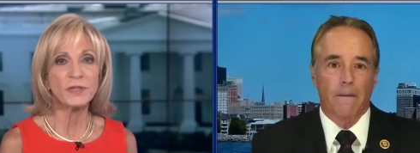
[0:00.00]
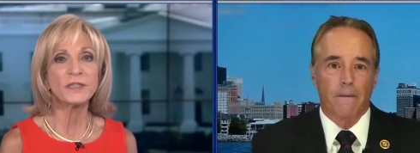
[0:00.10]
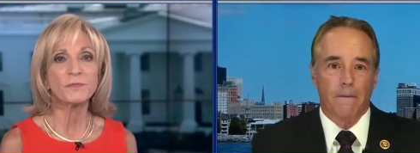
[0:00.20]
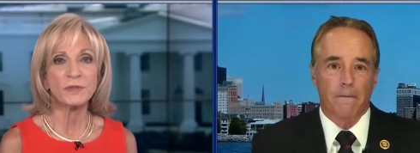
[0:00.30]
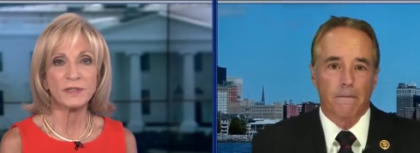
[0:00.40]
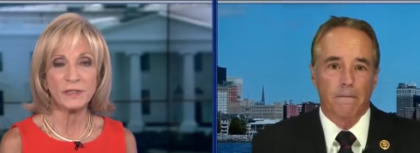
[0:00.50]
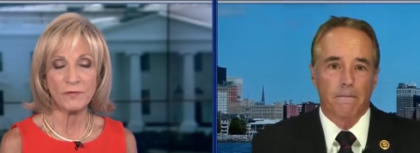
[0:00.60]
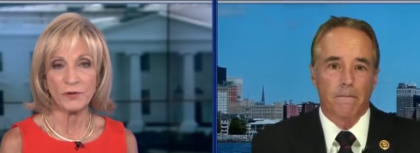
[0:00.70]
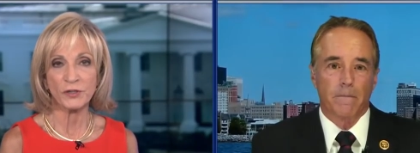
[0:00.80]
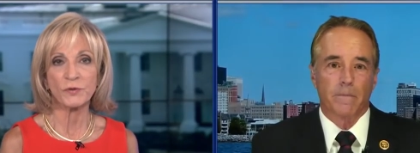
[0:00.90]
Speaker 1: be
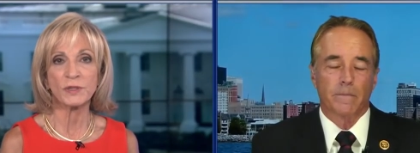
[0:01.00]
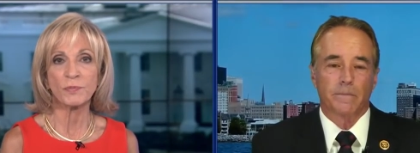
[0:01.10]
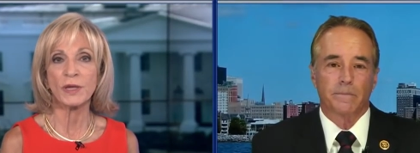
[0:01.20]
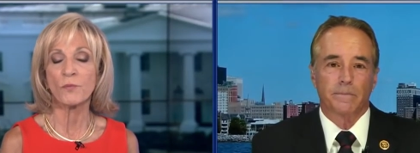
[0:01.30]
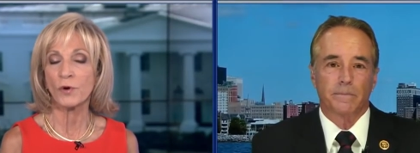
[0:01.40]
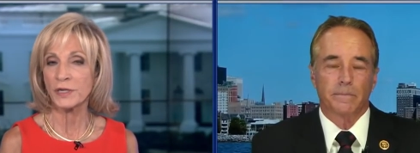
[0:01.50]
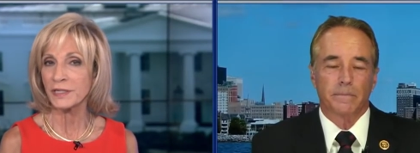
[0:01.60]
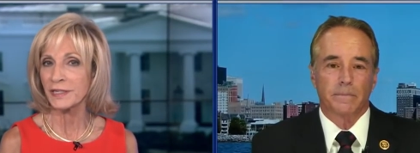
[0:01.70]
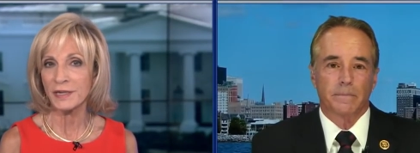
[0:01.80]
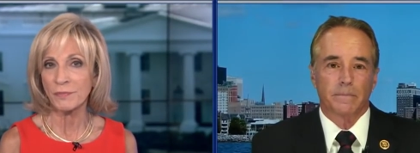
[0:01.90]
specific, to explain what
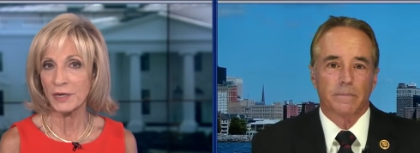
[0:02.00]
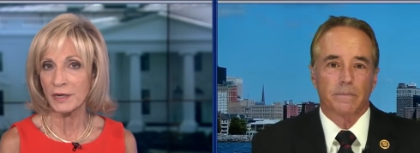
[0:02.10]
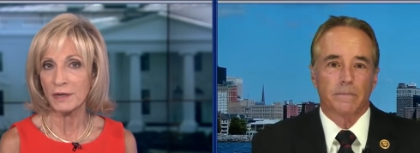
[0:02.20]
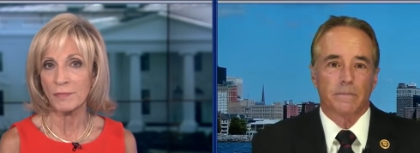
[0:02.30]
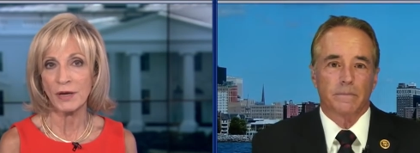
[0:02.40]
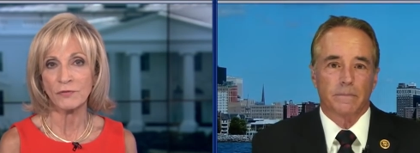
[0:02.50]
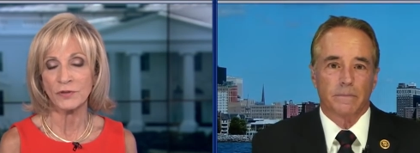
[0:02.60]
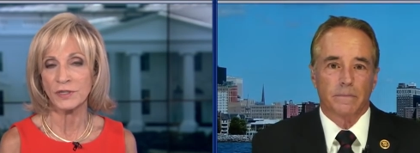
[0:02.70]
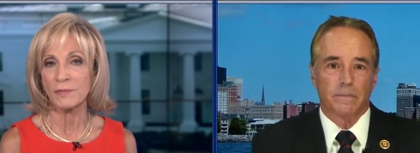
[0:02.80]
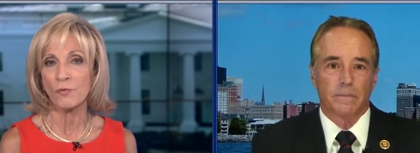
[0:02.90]
does he mean
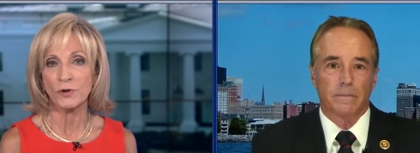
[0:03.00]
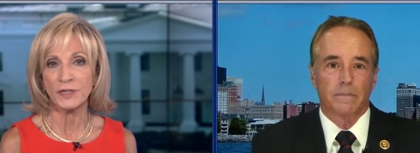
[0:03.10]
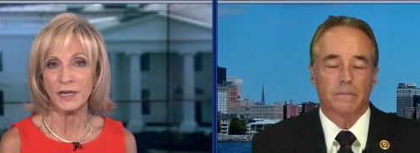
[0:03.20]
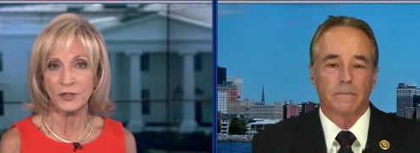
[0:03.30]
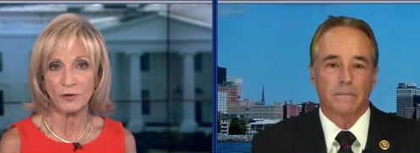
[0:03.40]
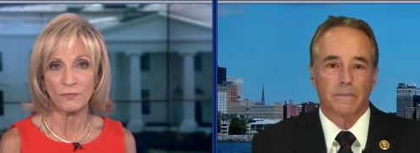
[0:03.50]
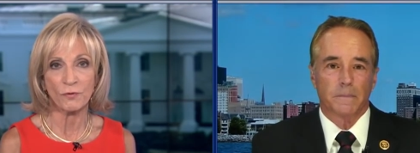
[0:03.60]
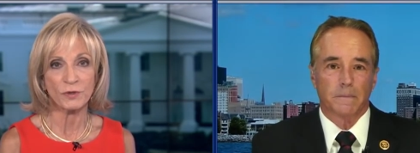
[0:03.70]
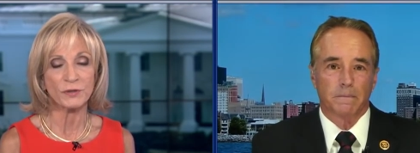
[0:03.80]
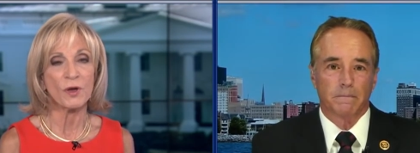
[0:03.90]
about the deportation
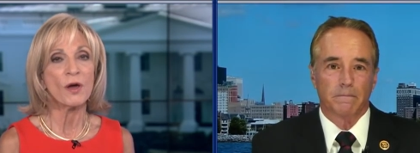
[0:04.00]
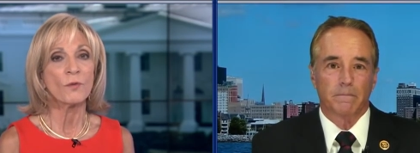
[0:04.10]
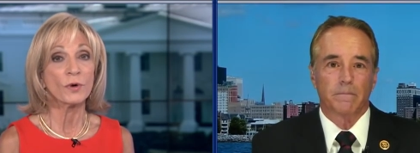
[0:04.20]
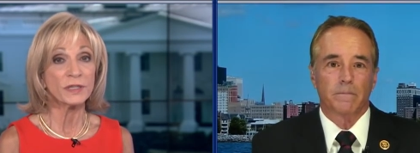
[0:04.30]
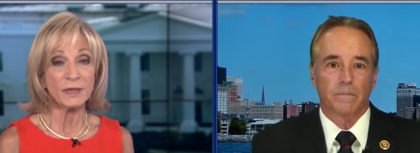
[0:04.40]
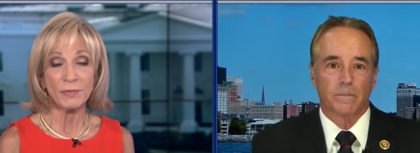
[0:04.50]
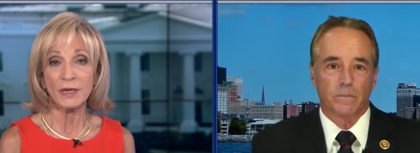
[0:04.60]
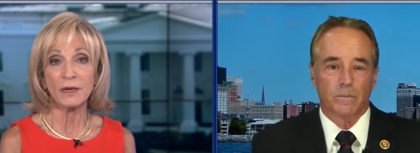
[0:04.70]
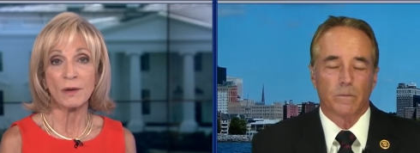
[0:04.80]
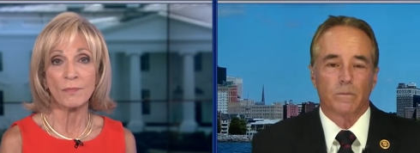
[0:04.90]
force? What does he
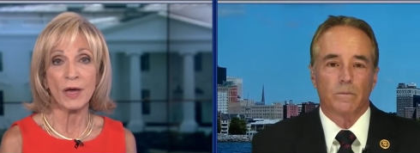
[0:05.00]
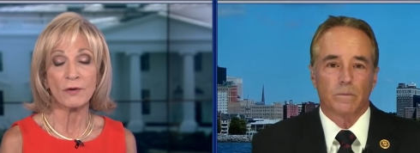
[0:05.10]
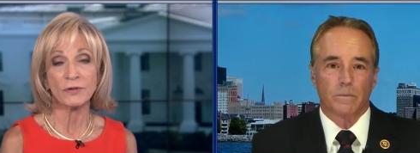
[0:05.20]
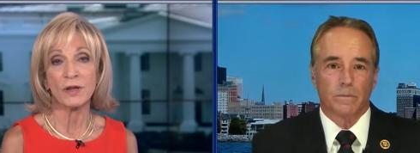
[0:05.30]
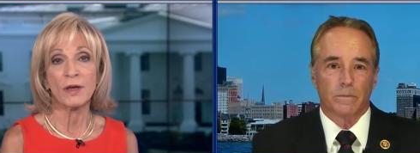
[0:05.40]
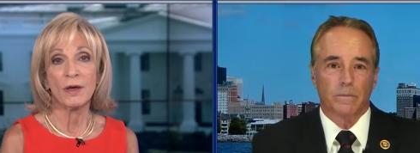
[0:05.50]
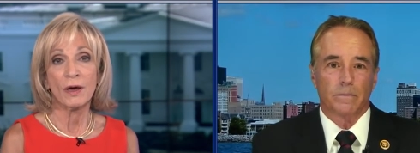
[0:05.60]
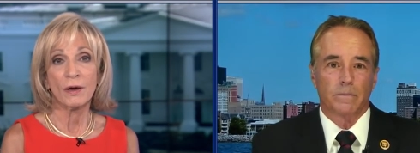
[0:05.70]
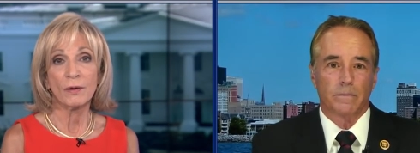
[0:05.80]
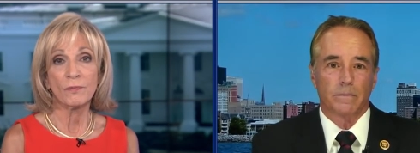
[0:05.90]
mean about
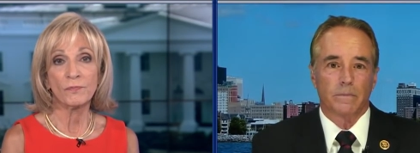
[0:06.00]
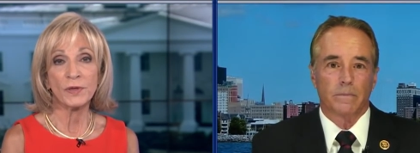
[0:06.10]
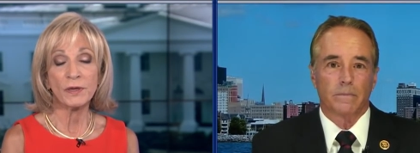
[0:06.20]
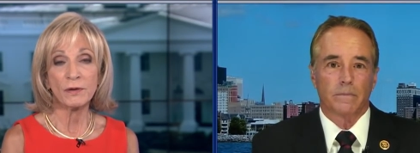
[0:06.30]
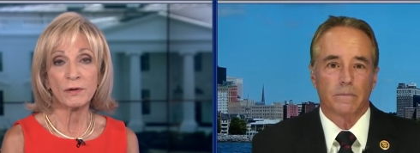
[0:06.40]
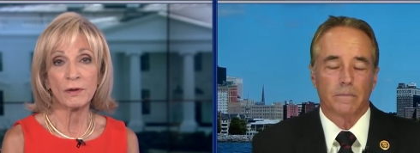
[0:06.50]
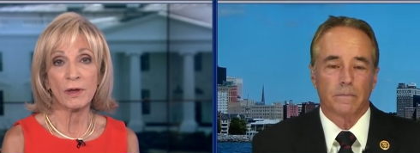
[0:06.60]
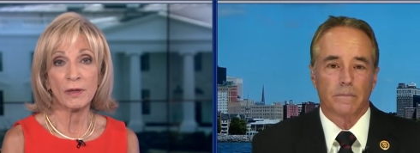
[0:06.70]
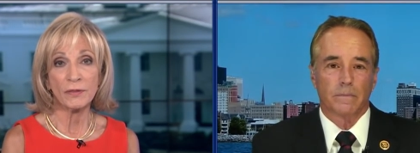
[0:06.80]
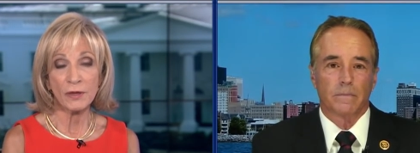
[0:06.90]
uh, being,
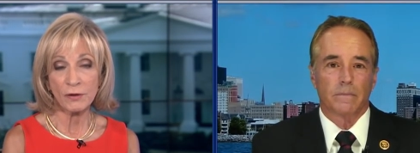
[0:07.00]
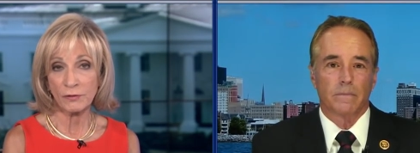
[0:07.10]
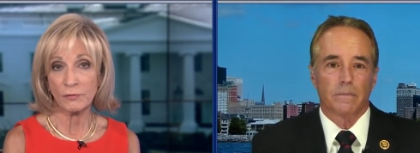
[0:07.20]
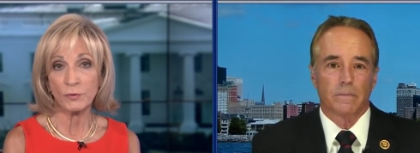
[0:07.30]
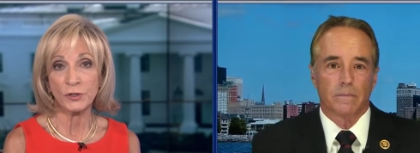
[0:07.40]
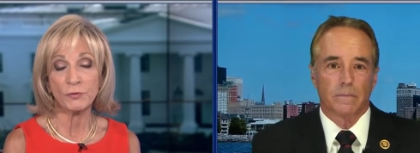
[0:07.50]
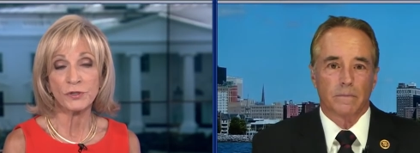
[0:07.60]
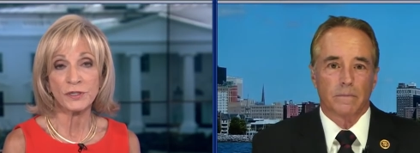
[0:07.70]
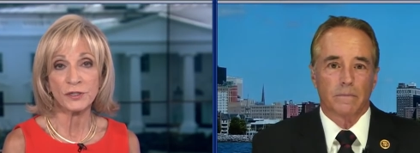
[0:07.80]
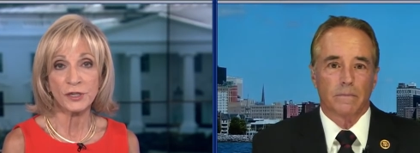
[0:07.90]
I think, what you
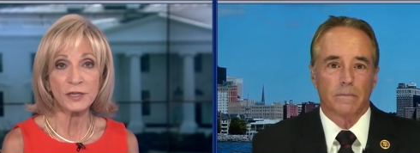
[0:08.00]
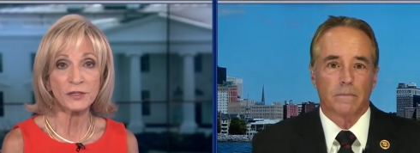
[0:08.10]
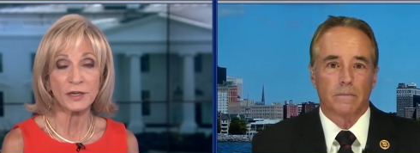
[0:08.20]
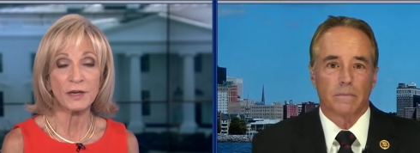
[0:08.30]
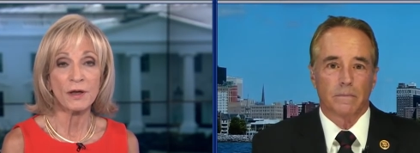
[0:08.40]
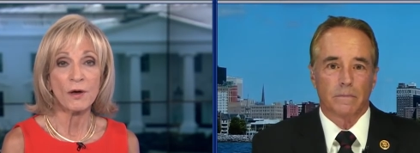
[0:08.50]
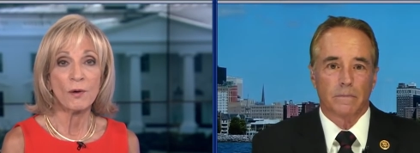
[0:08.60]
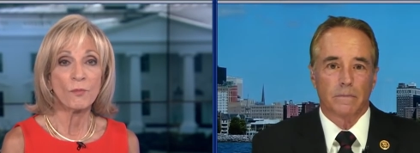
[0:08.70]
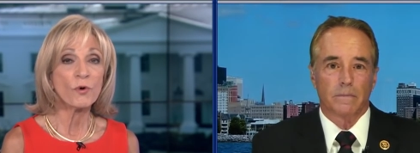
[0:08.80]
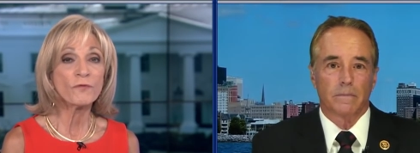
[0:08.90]
were just suggesting,
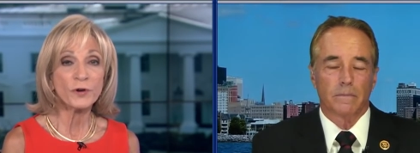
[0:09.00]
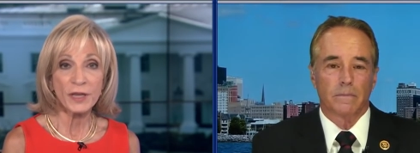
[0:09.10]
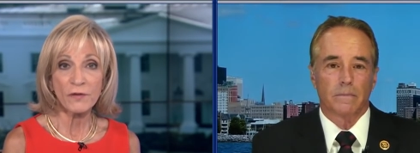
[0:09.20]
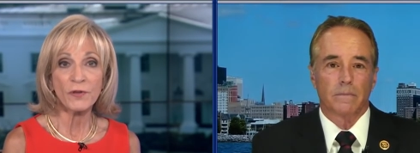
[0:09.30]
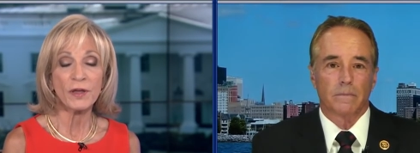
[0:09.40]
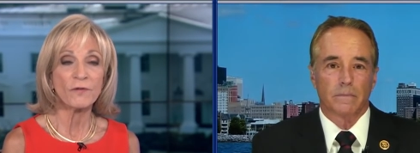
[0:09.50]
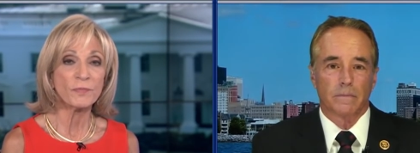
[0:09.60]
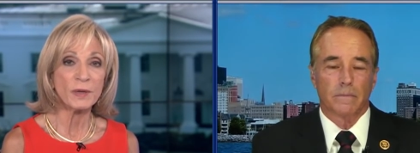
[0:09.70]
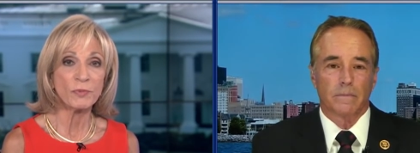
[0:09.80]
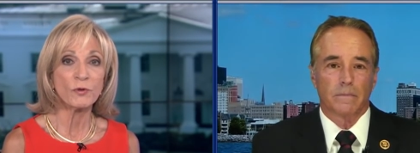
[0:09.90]
more forgiving
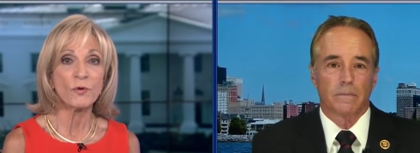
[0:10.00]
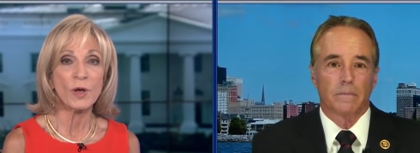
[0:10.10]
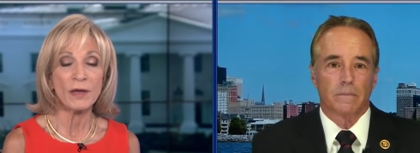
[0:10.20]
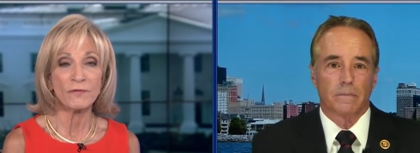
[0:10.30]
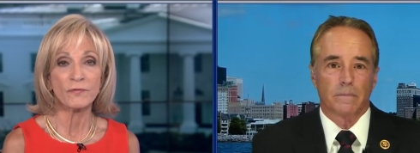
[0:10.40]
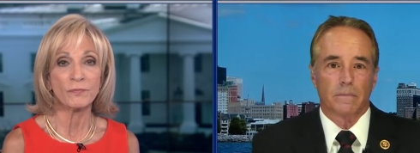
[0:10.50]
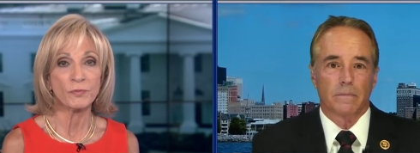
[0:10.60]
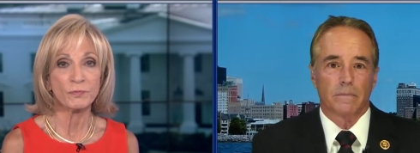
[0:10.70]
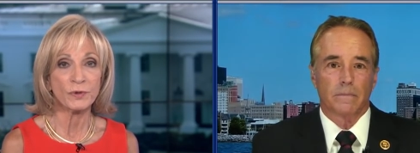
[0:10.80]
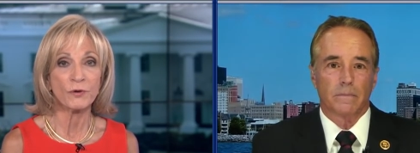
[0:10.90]
of people who have,
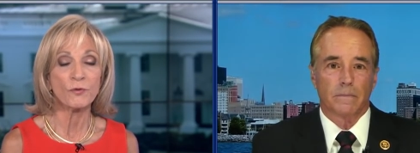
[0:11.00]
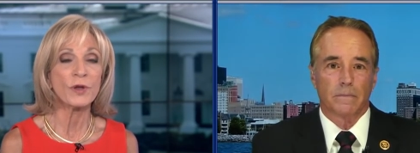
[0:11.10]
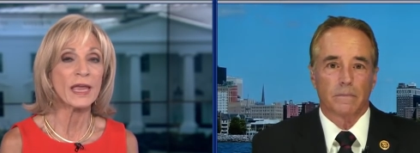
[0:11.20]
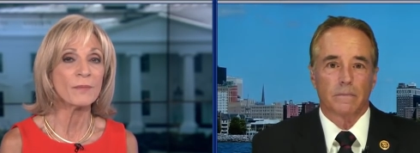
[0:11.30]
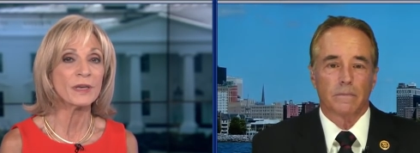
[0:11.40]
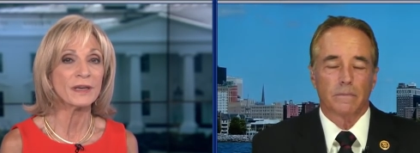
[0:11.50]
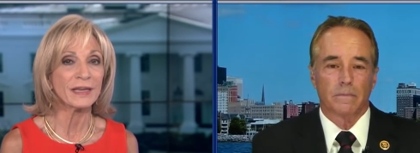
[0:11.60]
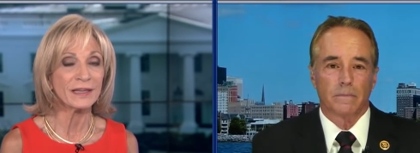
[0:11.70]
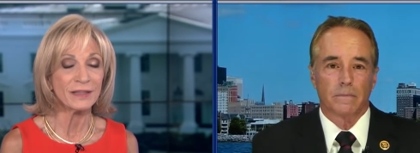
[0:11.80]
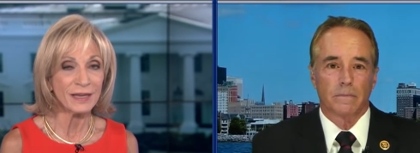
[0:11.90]
you know, who came in
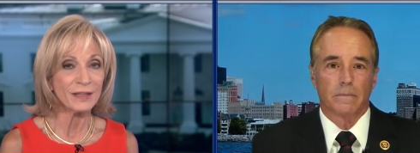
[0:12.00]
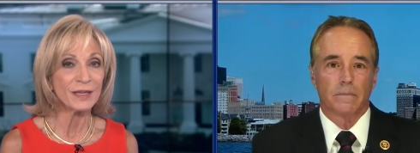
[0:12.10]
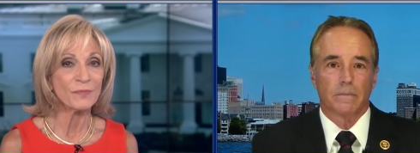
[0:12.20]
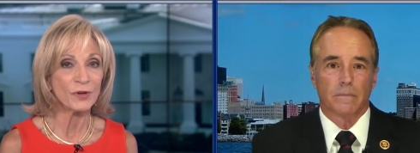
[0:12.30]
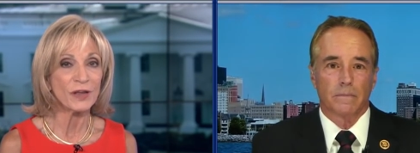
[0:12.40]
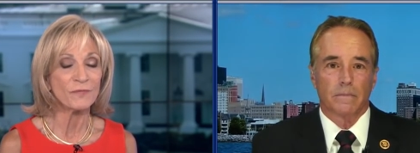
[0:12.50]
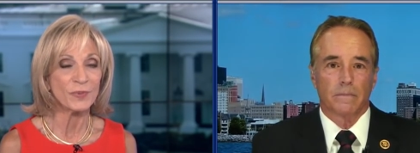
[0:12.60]
illegally but